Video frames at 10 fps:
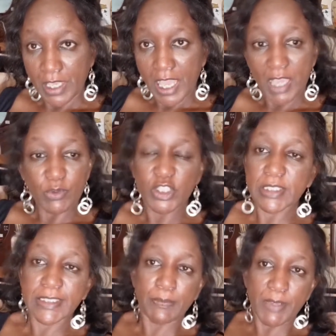I was just
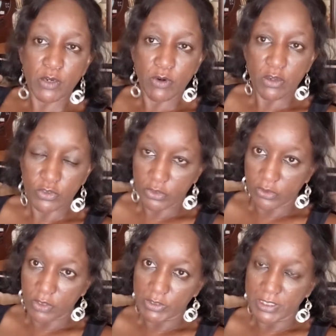skipping around, you know, I
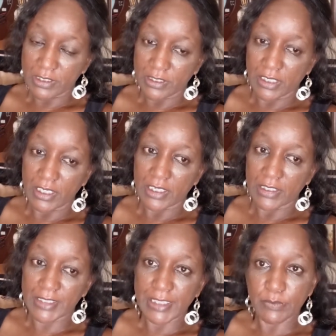was an
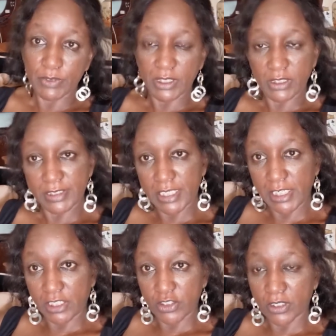excitable little
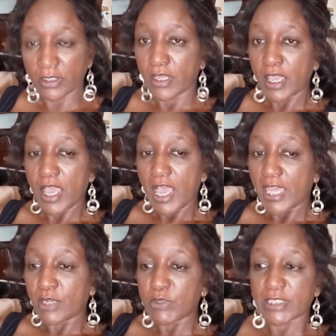teenager. And
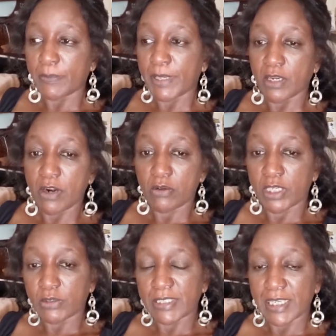I was skipping around
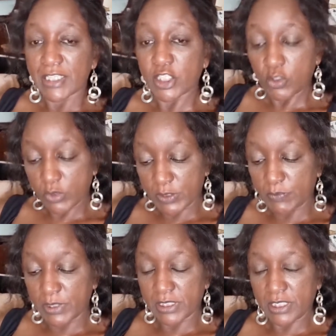outside, and she was
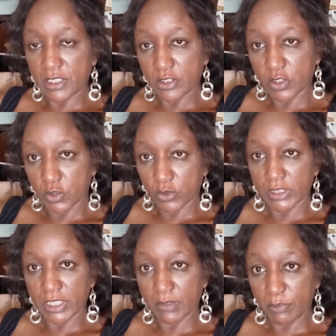busy
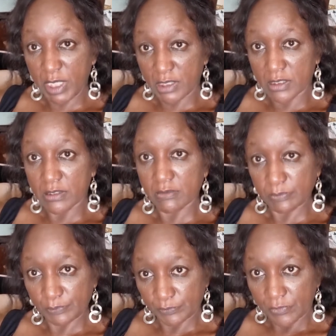sorting beans.
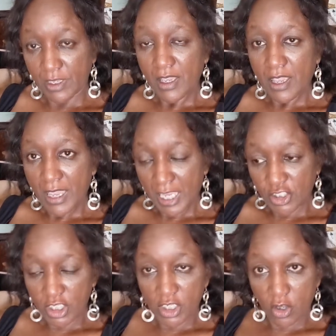And
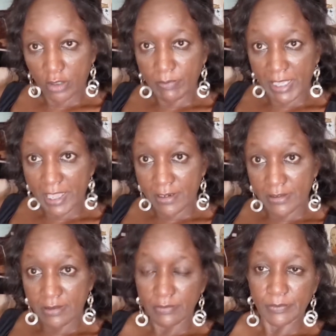she caught my hand.
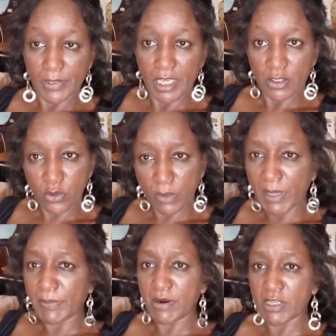I don't know where my
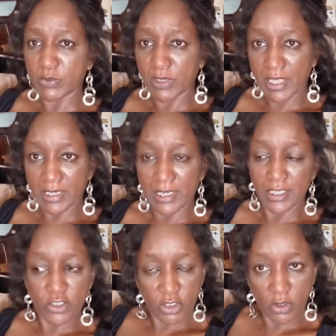parents were that day.
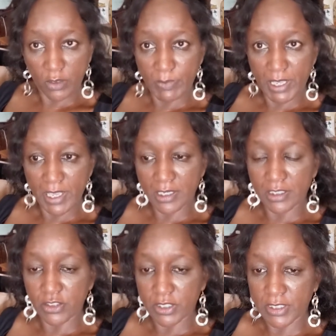She caught my hand and
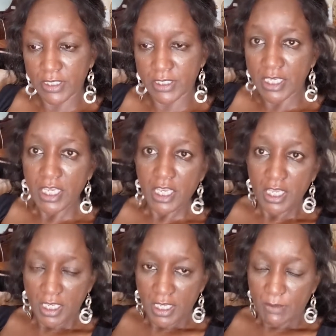she says,
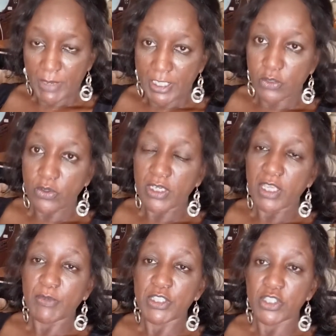"My Kikuyu
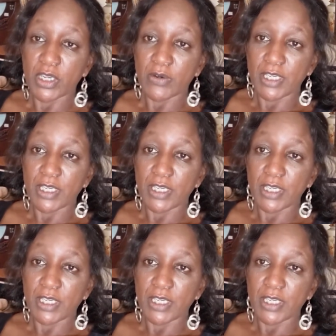name is Jerry."